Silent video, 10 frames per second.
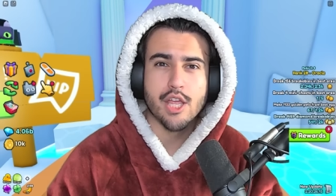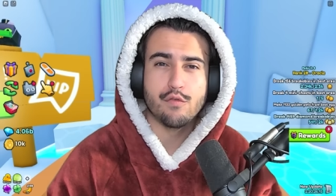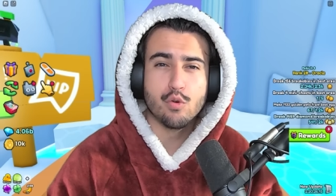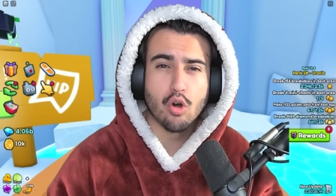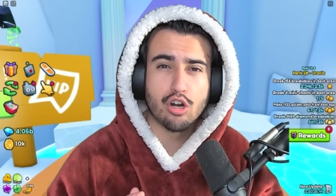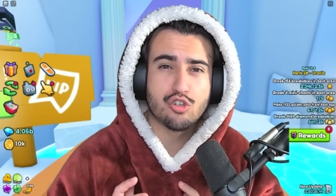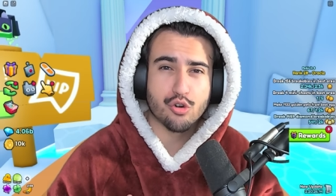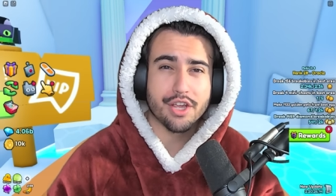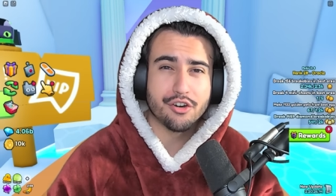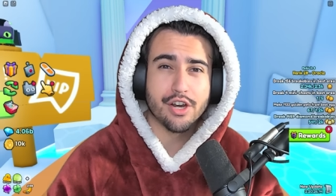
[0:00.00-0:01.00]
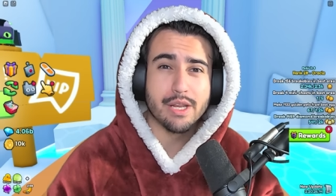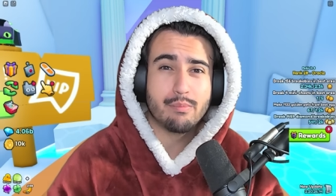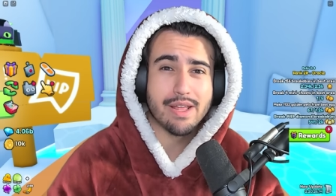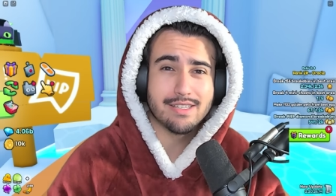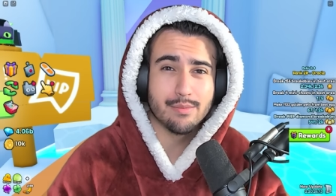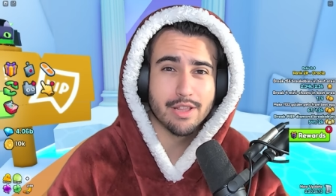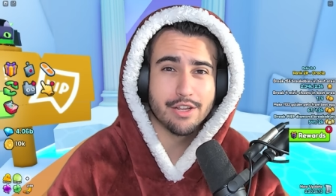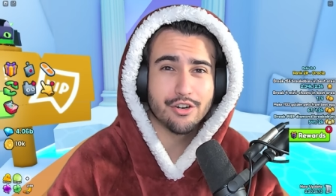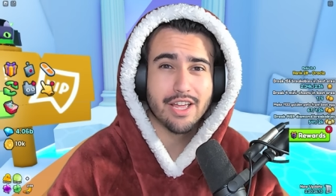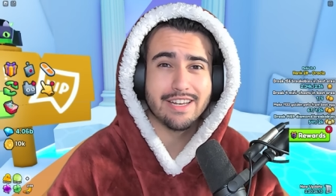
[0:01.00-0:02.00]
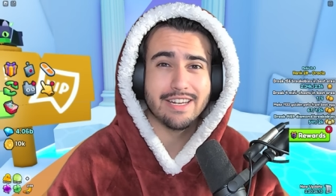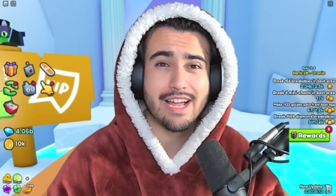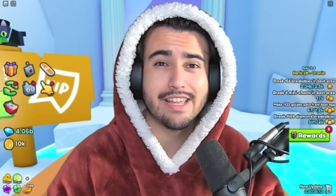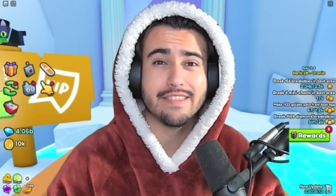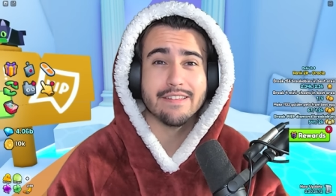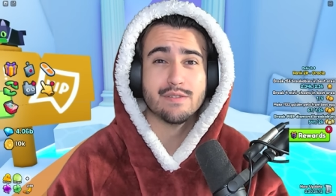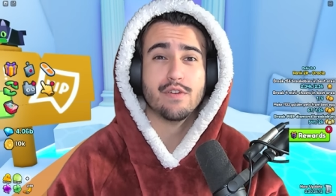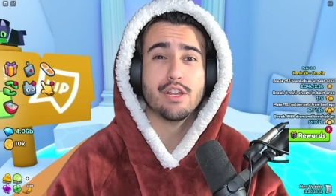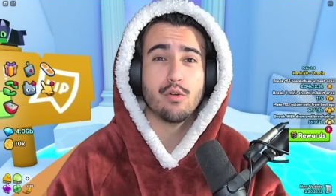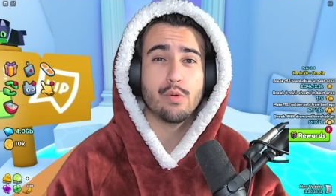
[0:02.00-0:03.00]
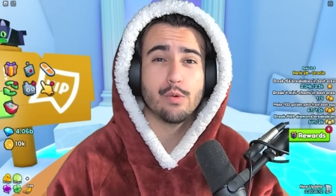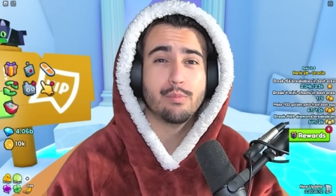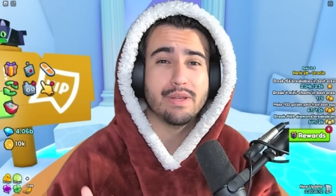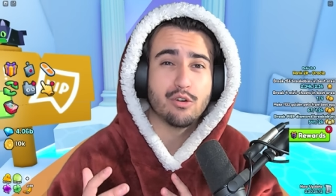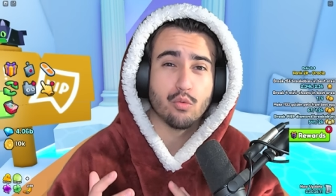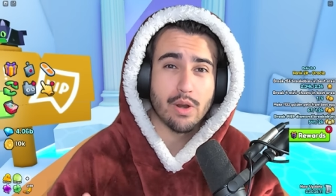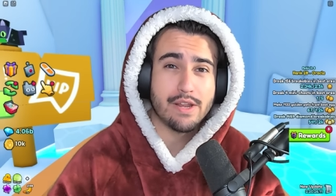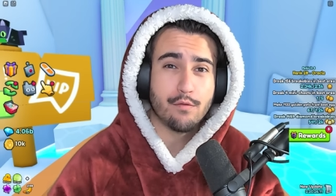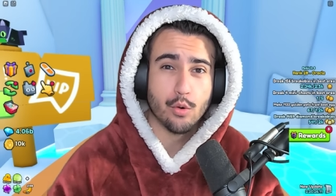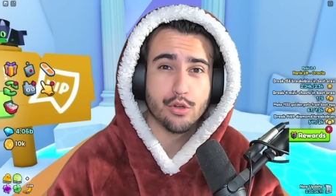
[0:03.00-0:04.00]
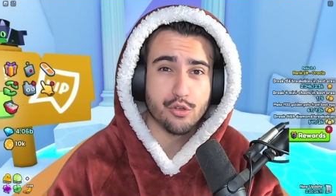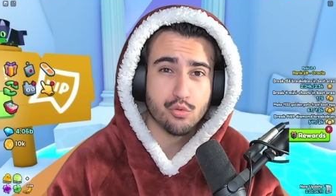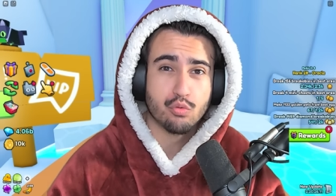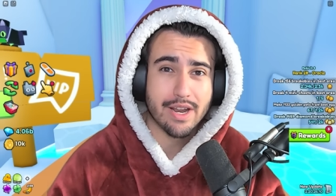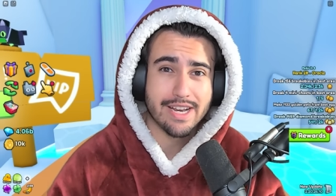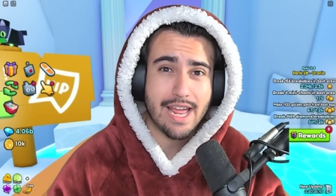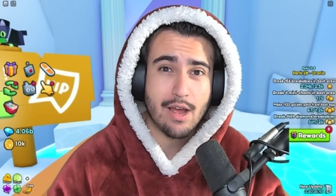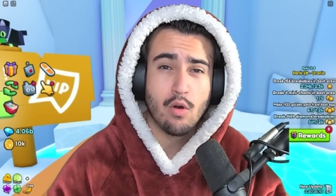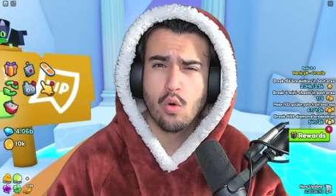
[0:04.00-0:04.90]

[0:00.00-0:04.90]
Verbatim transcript: If you are a trader in Pet Simulator 99, this video will be great for you right now,